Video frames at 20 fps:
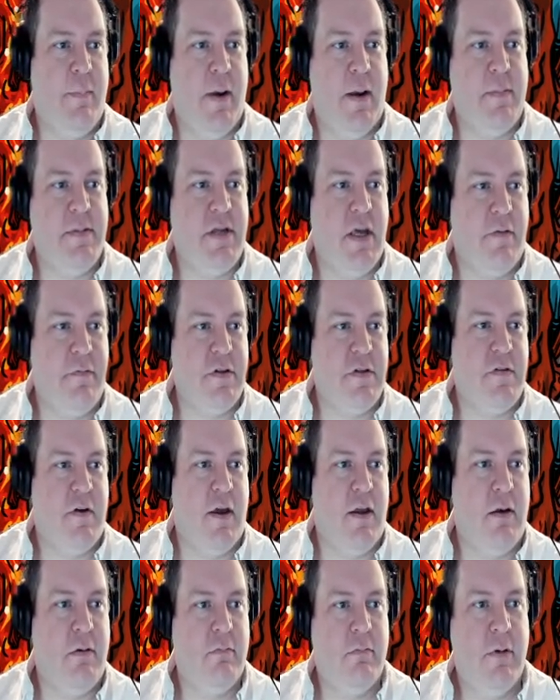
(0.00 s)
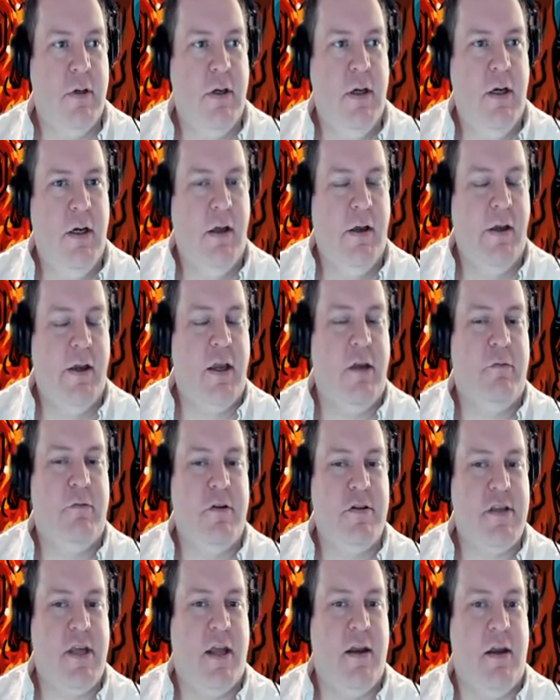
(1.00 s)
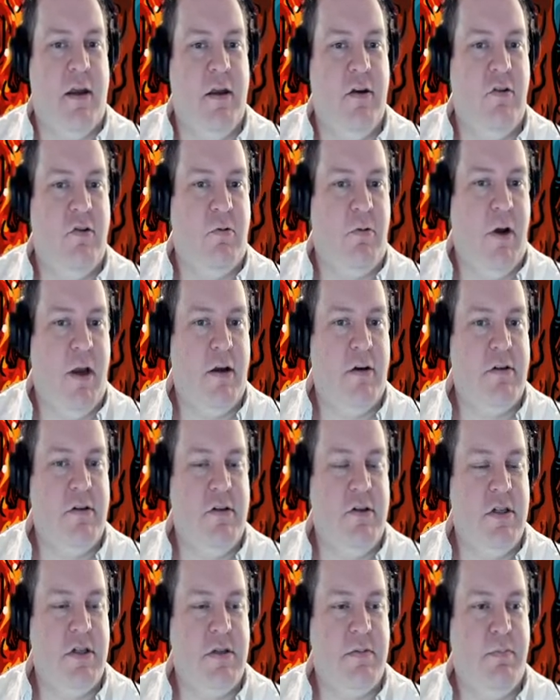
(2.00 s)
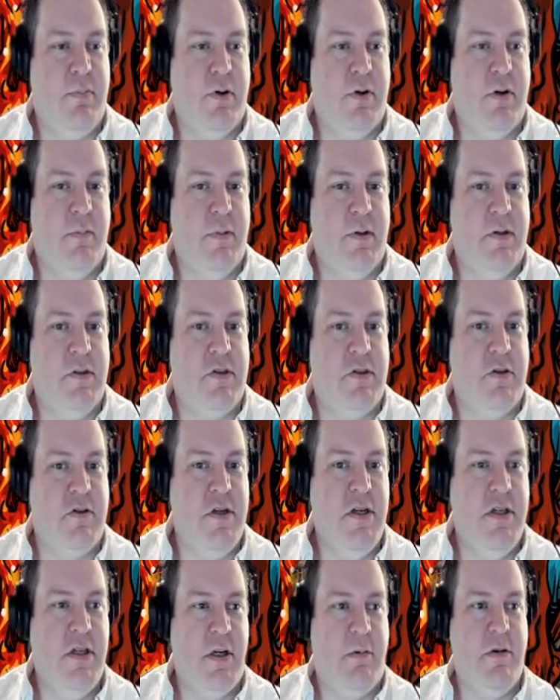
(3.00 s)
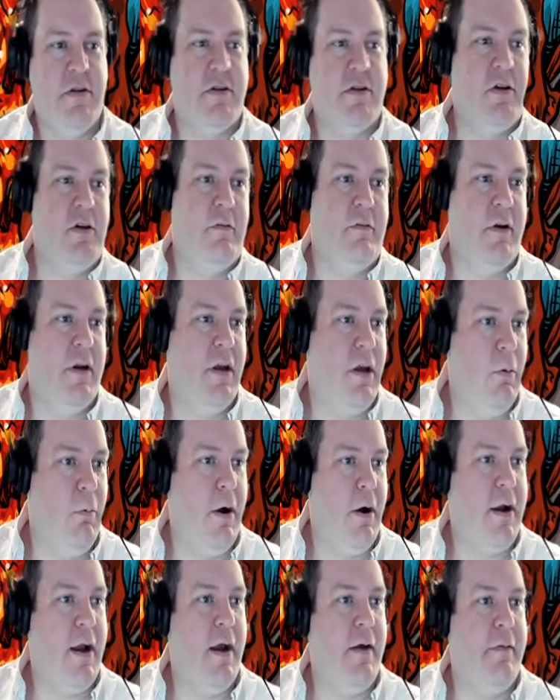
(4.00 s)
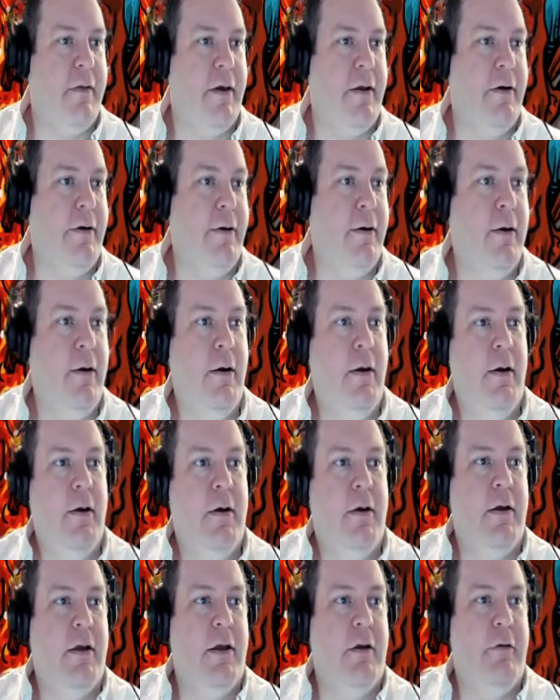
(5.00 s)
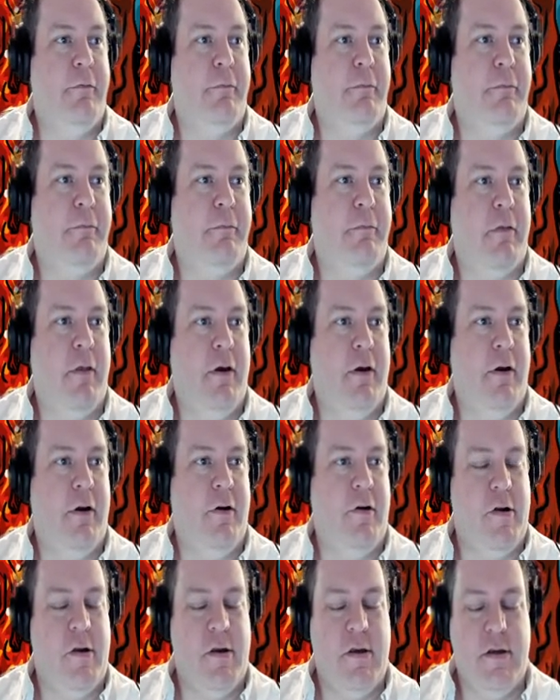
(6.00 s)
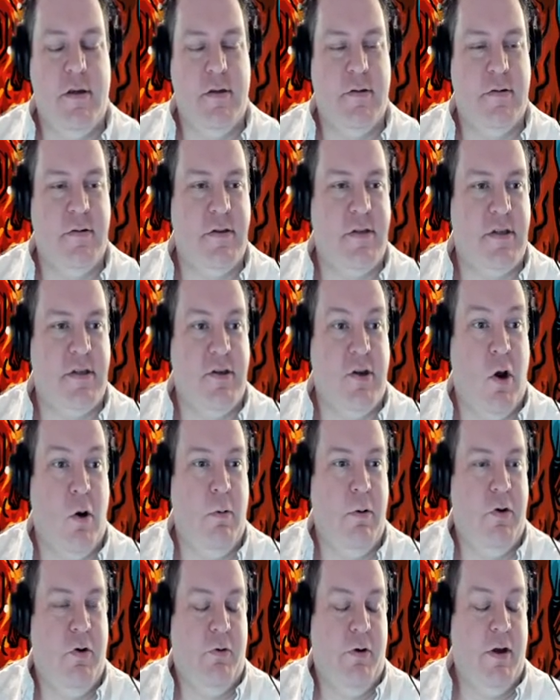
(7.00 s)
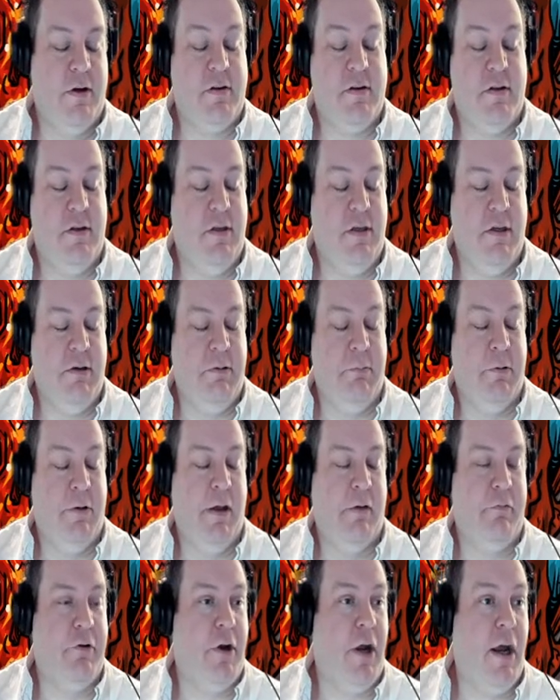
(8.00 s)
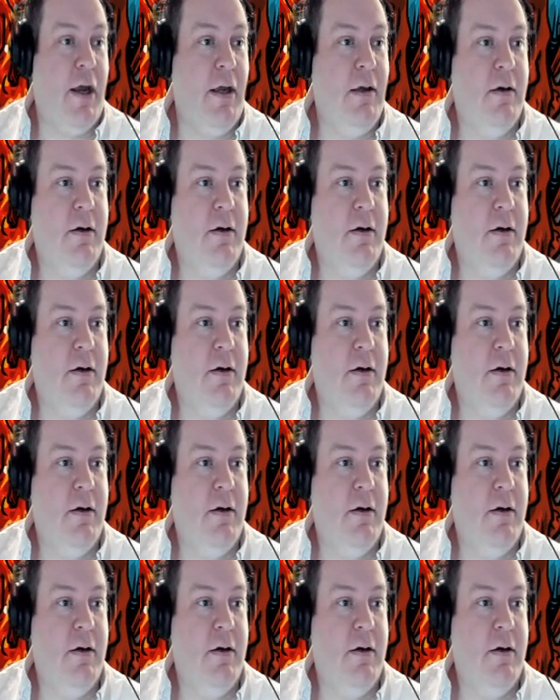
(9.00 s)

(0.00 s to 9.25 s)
himself is fine. Like if there's a lot of indirect, you just put him in strategic reserve and he can walk on later. If there is no indirect, he will never die.